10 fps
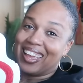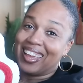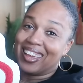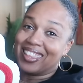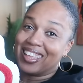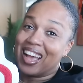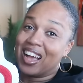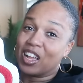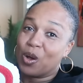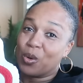And the
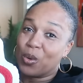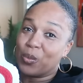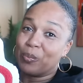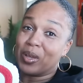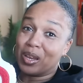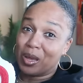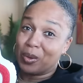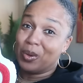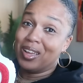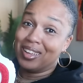hot cocoa
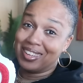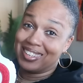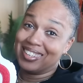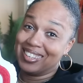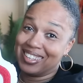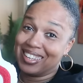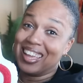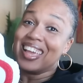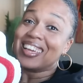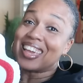pillow
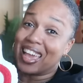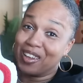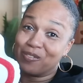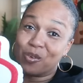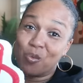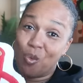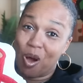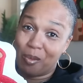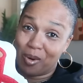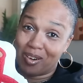came from
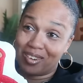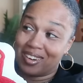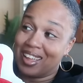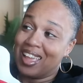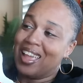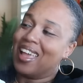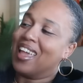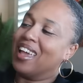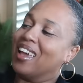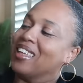Walmart.
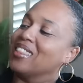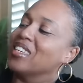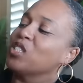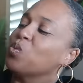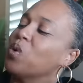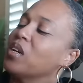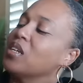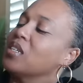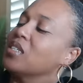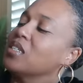And this
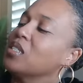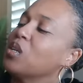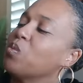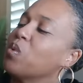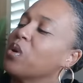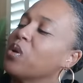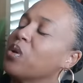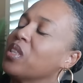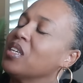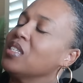was,
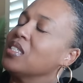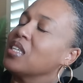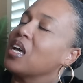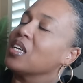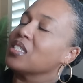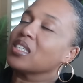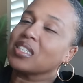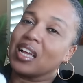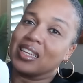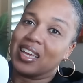were these uh,
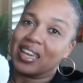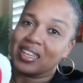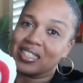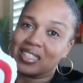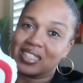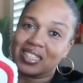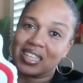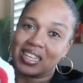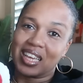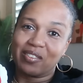six ninety-eight. six
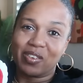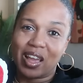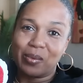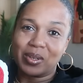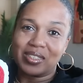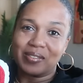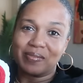ninety-eight for that one.